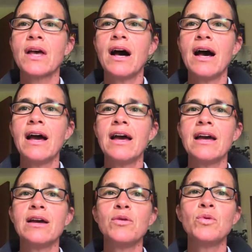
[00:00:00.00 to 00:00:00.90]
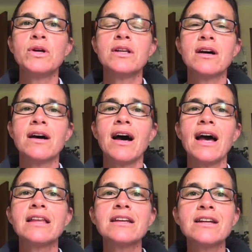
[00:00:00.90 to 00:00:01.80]
I would
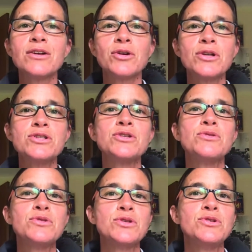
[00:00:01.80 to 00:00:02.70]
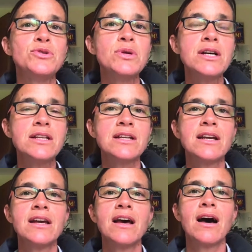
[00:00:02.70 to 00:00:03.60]
highly encourage you to do it.
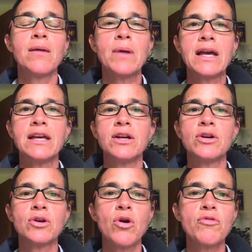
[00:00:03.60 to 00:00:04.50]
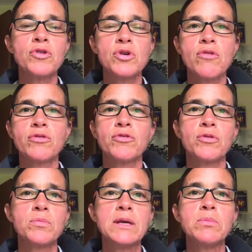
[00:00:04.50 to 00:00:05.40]
I hear over and over
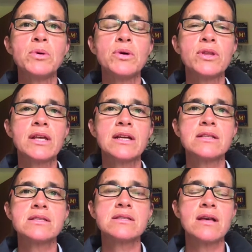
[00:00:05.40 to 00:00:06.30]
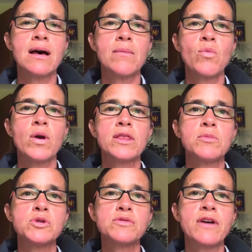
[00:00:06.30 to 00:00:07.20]
from people that it's one of the
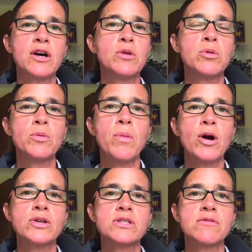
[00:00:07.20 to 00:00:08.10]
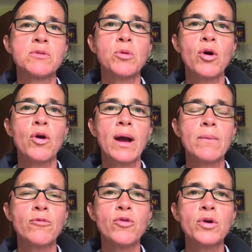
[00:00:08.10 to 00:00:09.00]
most valuable parts of the
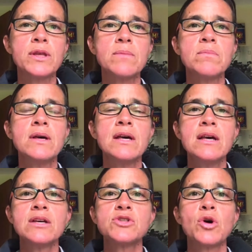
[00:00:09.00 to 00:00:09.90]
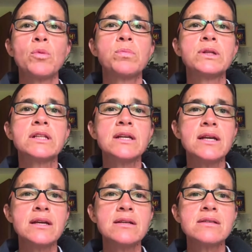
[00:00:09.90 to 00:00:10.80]
program for them. So
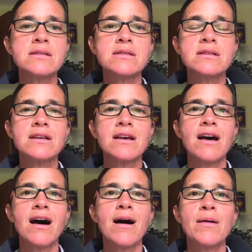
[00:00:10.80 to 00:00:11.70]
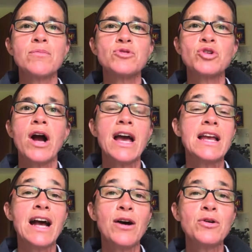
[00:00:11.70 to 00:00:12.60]
please try it
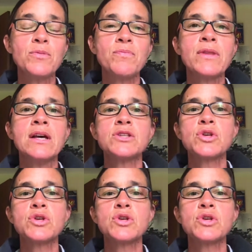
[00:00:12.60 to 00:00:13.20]
out. So